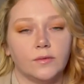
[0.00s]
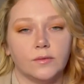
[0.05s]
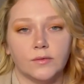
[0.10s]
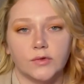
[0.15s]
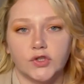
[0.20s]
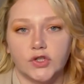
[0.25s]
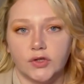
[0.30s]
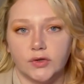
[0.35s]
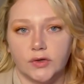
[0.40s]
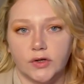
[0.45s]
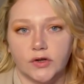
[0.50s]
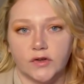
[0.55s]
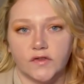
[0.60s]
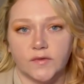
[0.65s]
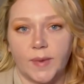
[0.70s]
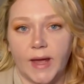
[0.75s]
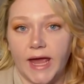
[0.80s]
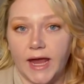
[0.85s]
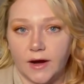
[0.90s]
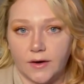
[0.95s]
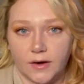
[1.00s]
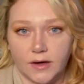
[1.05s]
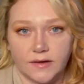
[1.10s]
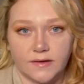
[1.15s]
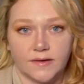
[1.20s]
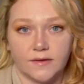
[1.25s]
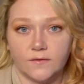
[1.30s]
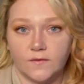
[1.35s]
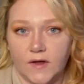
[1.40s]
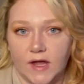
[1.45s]
Junior's parents
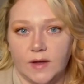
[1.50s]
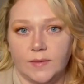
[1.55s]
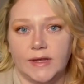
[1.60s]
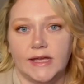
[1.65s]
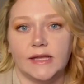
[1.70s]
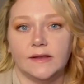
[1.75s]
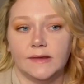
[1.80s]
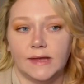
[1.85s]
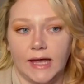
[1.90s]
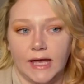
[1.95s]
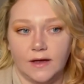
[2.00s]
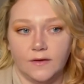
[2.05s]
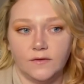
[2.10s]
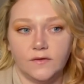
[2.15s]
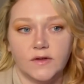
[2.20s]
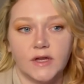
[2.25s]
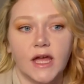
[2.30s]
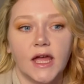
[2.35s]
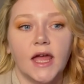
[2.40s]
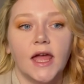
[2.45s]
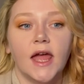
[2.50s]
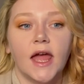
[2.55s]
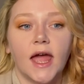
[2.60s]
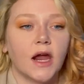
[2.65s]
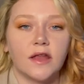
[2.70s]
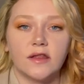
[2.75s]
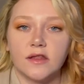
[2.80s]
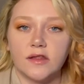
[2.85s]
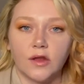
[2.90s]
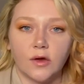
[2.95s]
and family lived.
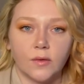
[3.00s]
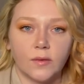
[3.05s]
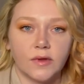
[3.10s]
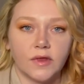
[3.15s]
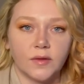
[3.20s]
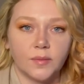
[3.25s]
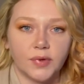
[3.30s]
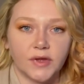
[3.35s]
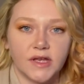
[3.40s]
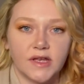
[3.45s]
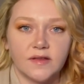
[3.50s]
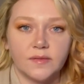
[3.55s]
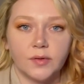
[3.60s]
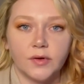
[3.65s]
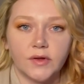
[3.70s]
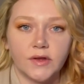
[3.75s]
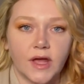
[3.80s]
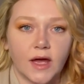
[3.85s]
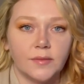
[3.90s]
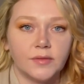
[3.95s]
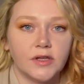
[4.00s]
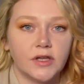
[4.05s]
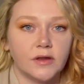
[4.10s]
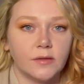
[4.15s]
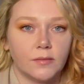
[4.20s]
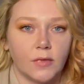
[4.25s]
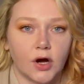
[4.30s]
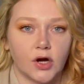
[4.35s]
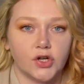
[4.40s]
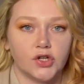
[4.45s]
And so when the police pulled up to the
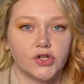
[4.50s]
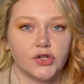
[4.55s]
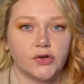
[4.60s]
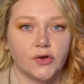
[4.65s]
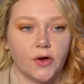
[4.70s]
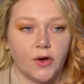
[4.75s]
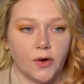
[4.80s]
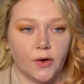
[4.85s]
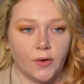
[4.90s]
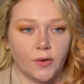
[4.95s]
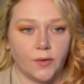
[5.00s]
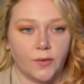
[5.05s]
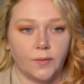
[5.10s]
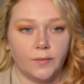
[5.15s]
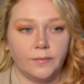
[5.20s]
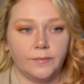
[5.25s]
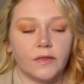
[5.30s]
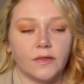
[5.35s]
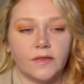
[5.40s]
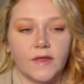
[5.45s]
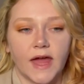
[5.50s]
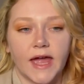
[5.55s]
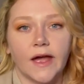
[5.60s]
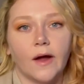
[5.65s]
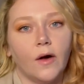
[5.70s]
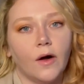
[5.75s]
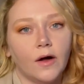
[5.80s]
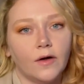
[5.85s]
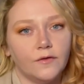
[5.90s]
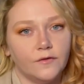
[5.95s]
Marshall home, they
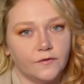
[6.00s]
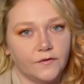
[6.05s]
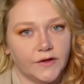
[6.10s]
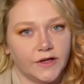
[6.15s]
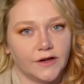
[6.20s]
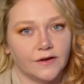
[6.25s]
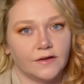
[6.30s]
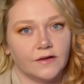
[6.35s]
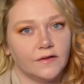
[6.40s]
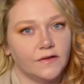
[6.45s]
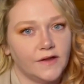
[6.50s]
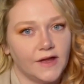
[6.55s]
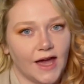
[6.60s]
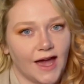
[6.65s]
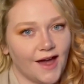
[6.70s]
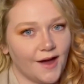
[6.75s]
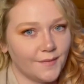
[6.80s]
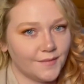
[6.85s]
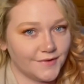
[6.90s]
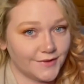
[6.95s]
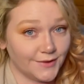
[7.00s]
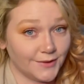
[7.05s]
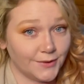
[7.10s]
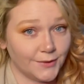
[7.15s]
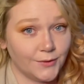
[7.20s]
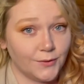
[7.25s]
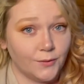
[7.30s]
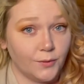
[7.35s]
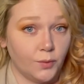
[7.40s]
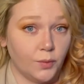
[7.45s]
all feared the
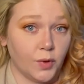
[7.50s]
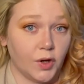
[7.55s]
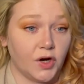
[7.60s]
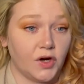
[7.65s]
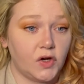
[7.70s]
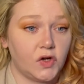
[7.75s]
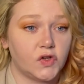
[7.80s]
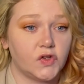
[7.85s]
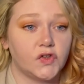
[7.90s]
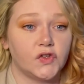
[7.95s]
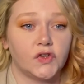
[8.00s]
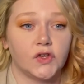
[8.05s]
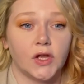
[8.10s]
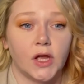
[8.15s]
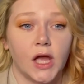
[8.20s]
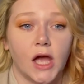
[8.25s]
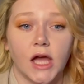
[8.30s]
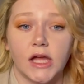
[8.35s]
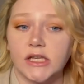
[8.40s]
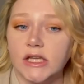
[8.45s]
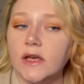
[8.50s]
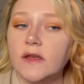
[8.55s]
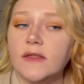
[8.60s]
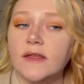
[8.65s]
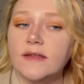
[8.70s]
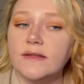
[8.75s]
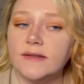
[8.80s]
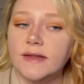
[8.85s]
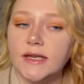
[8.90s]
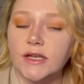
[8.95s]
absolute worst until
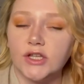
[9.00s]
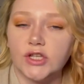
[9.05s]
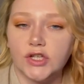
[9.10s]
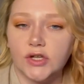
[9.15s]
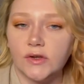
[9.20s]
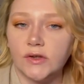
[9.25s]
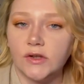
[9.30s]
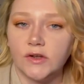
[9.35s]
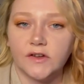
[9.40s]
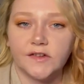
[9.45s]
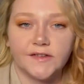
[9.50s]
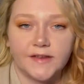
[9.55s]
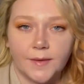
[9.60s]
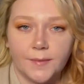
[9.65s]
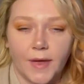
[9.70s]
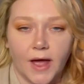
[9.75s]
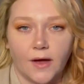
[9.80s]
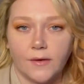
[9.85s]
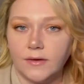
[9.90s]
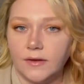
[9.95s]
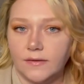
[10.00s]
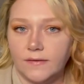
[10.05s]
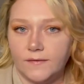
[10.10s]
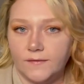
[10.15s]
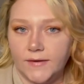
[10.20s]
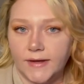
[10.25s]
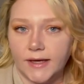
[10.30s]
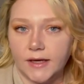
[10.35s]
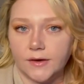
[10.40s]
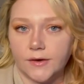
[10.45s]
they seen Junior step out of the
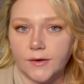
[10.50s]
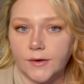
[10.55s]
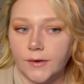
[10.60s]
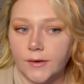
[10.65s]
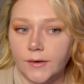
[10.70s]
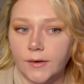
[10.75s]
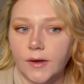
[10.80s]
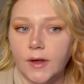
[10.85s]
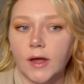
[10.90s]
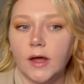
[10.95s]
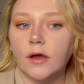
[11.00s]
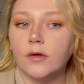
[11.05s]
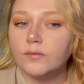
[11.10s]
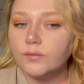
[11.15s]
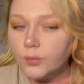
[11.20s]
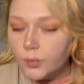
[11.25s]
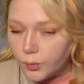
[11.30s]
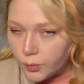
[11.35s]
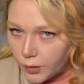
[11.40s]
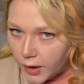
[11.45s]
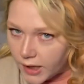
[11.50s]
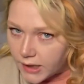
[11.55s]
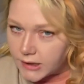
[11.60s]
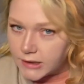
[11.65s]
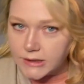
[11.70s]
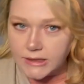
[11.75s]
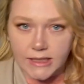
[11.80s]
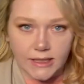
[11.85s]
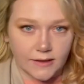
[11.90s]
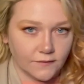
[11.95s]
vehicle
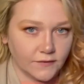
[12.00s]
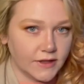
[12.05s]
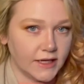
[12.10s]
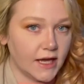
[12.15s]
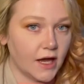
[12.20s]
relatively